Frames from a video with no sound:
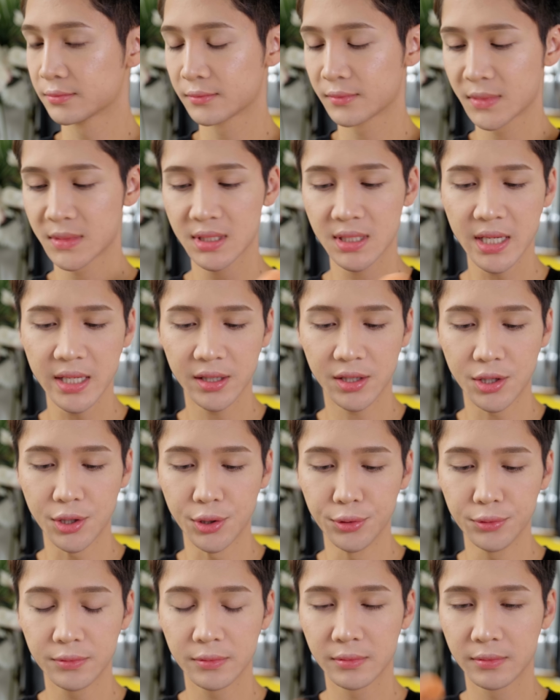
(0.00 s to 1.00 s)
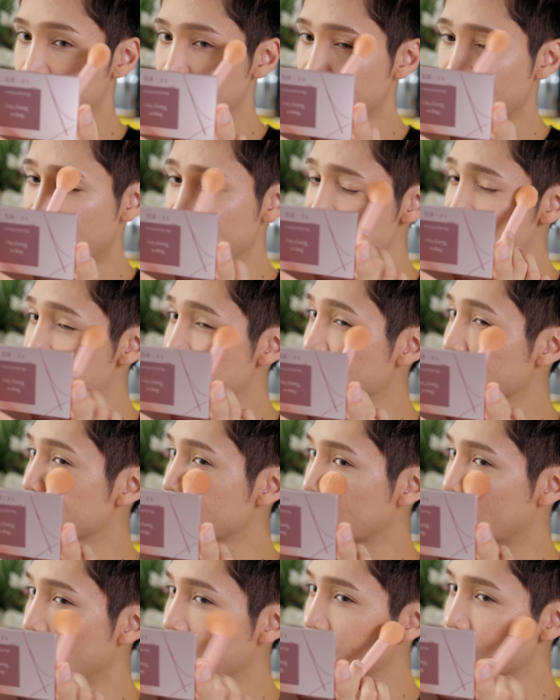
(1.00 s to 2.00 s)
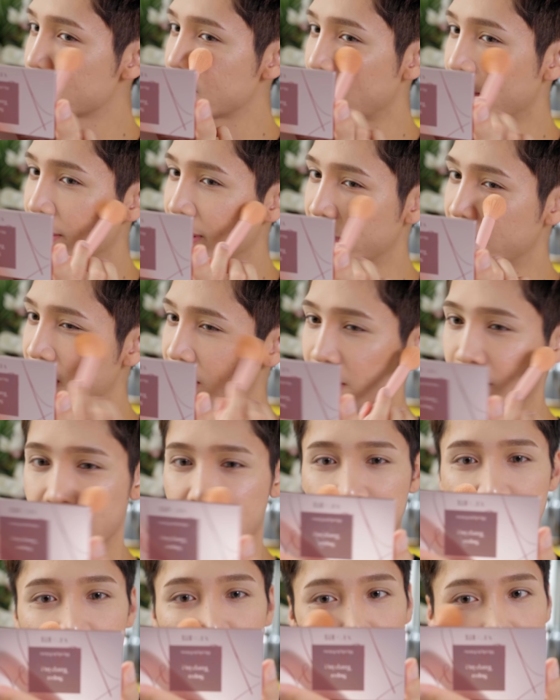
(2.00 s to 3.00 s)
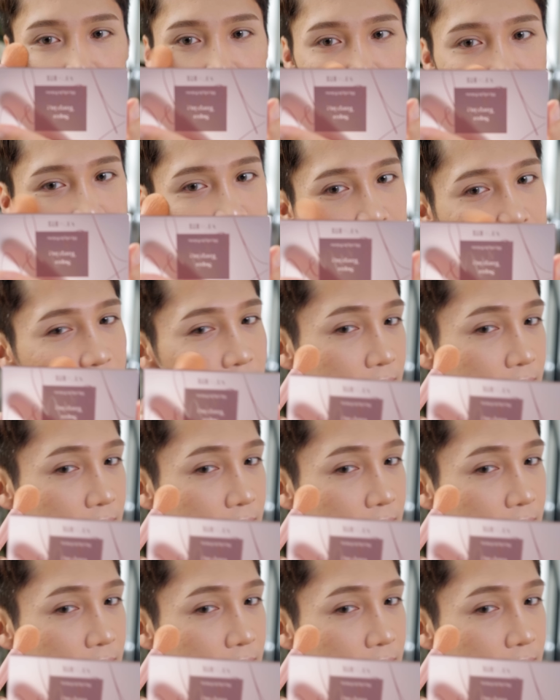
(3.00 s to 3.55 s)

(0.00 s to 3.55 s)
It's kind of cute. I just think the colors that are in here are kind of weird.